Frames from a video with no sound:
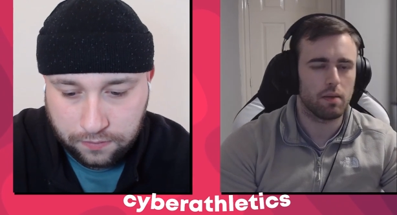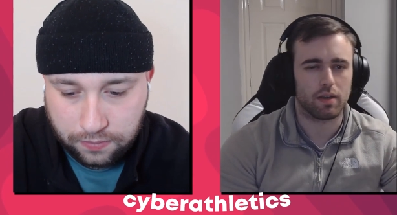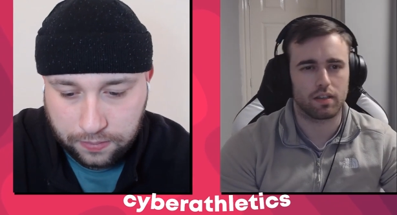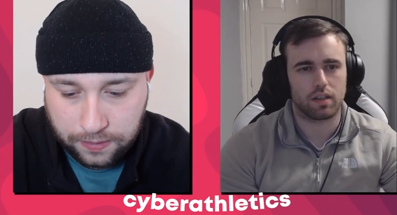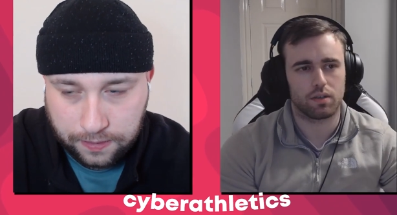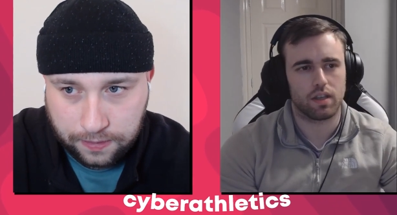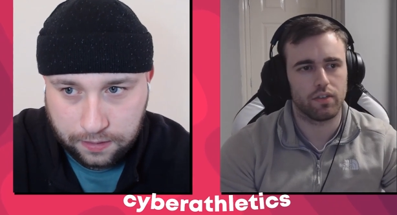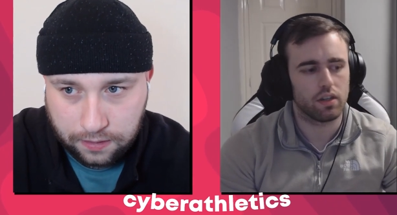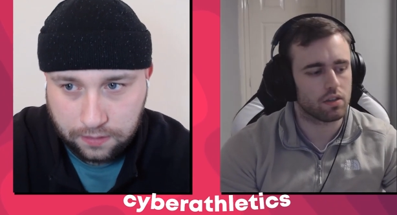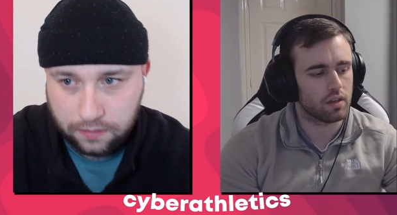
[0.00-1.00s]
Speaker 1: yeah, because I was
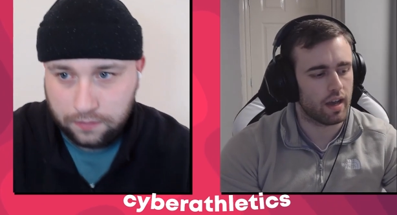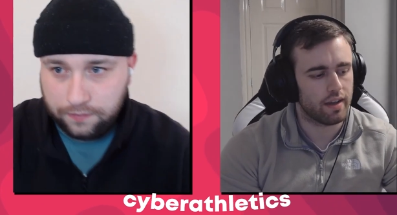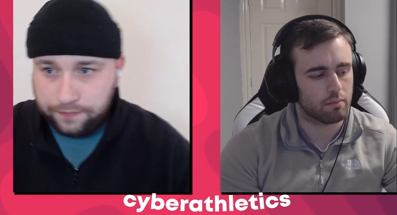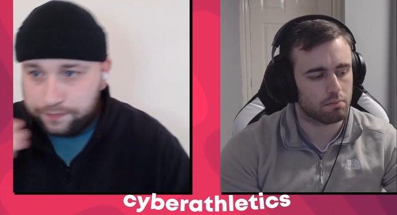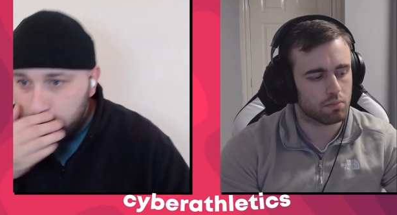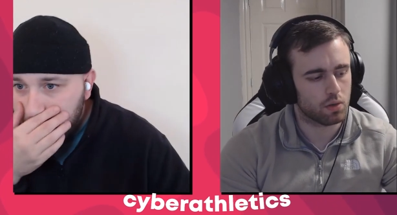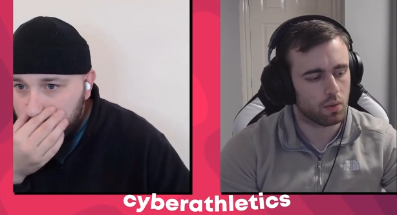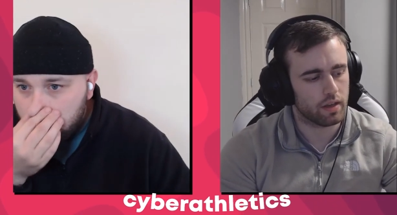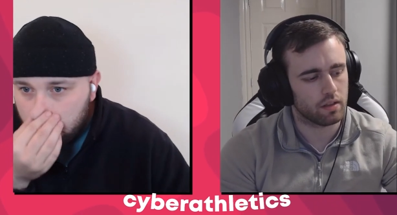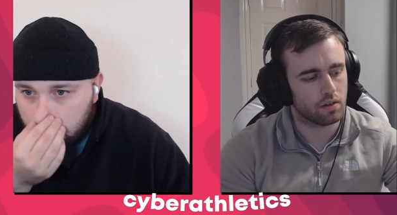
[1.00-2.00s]
having a I had a
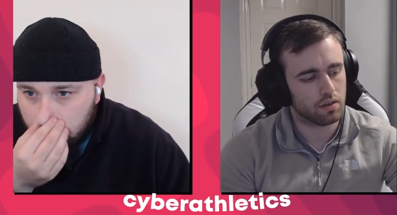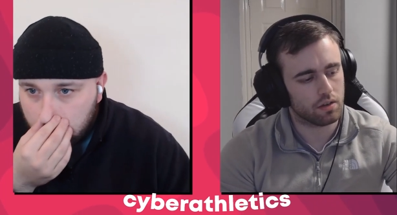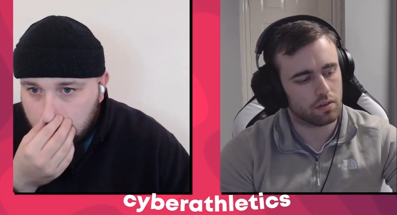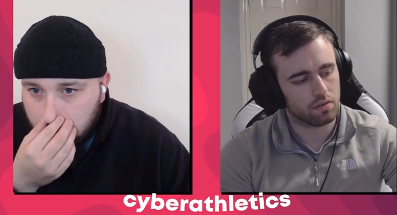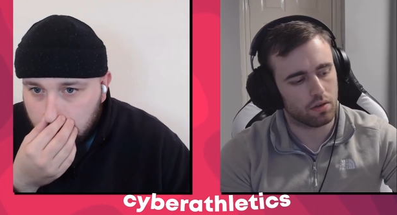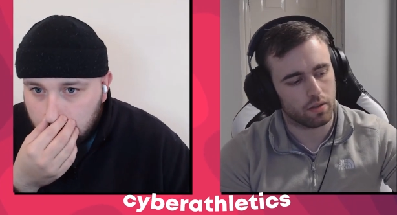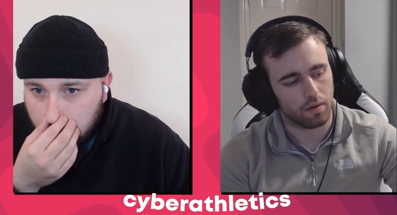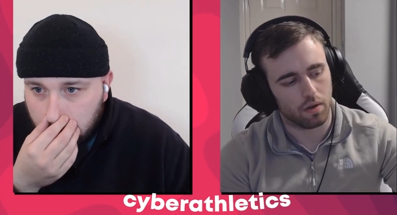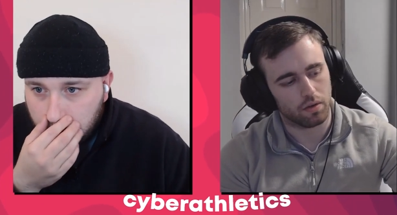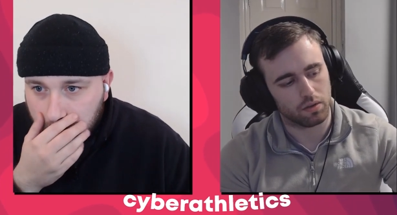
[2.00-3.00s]
quick look who
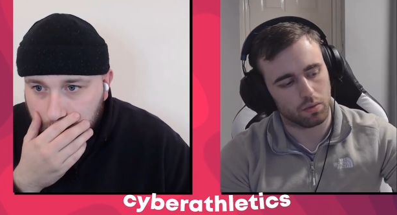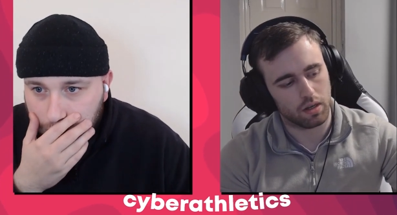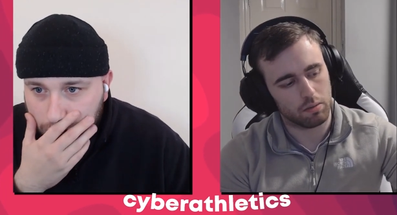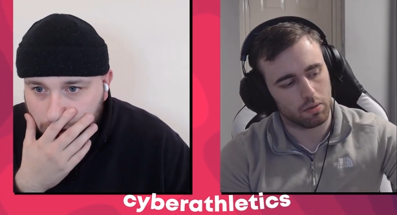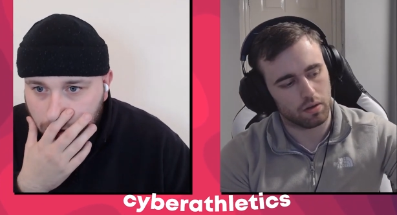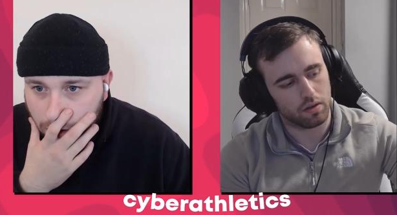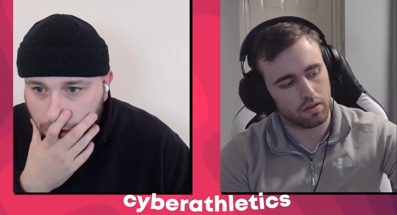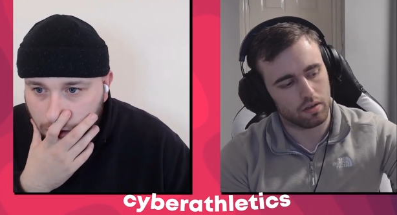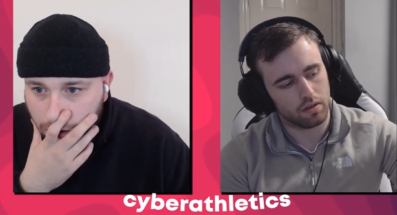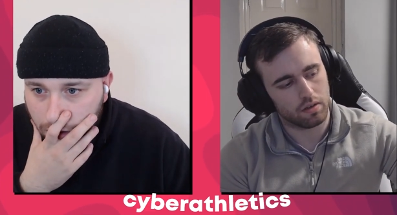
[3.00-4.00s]
their owners were, but
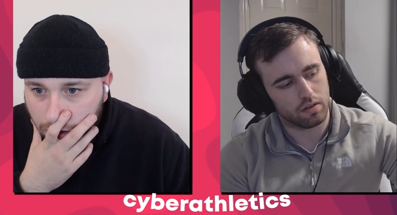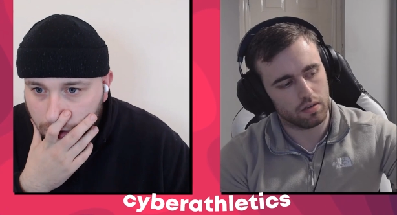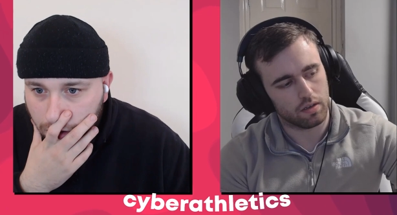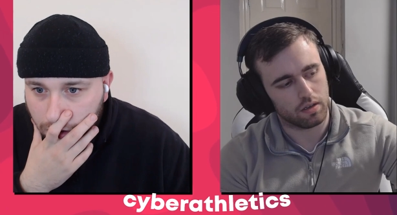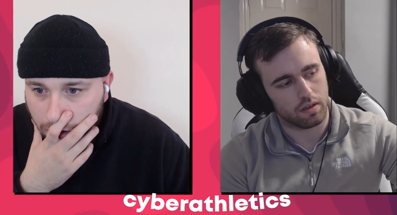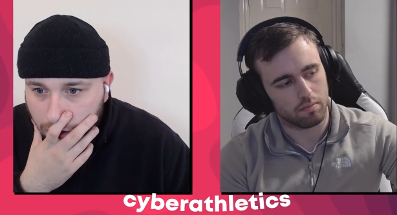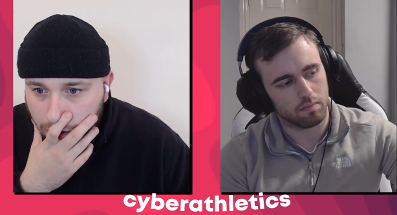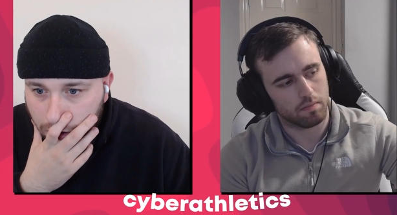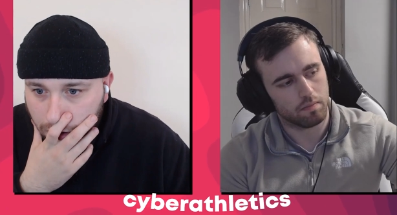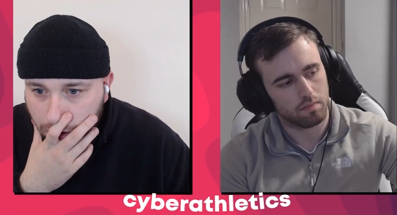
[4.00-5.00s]

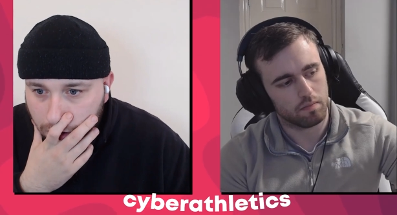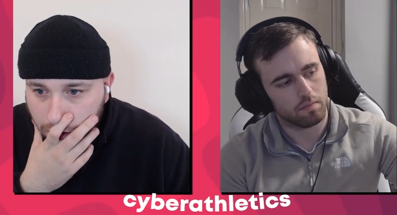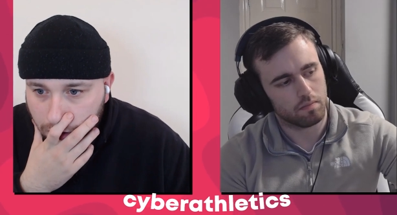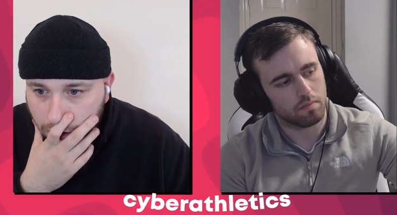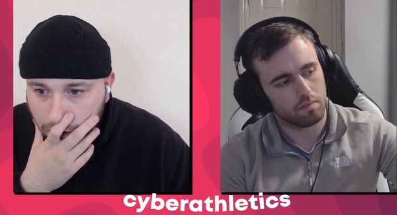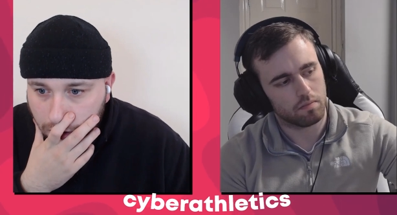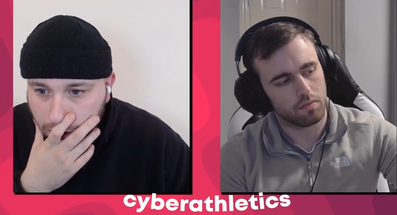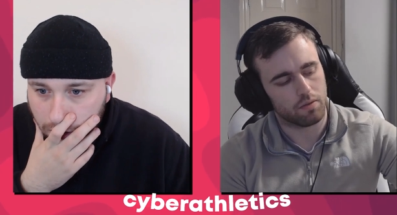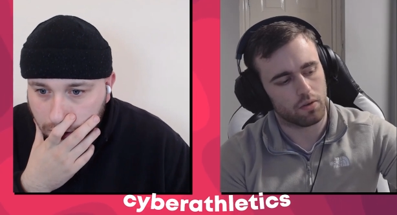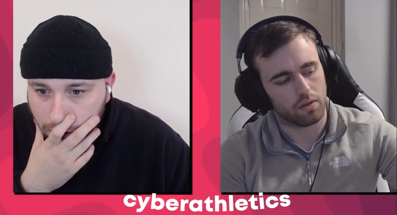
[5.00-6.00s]
um,
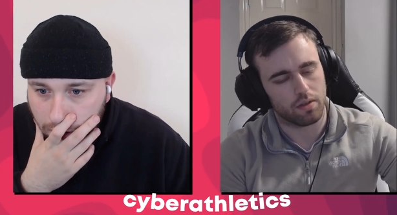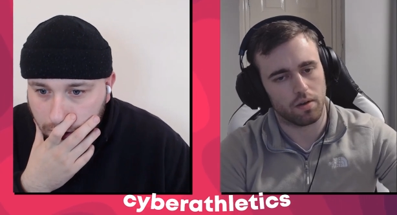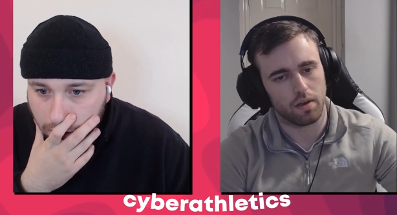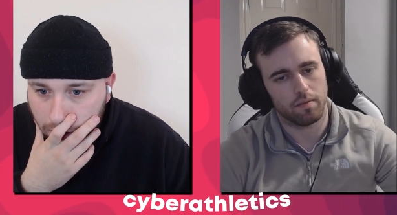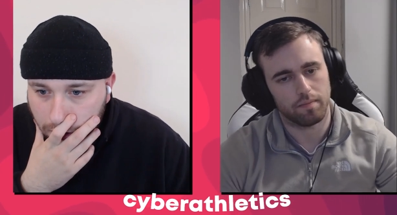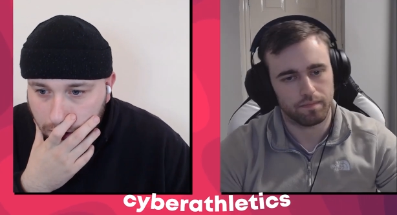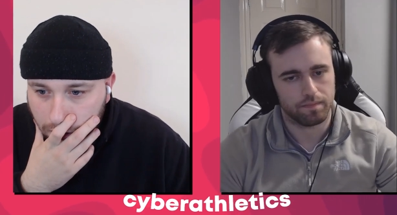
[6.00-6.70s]
not very thorough.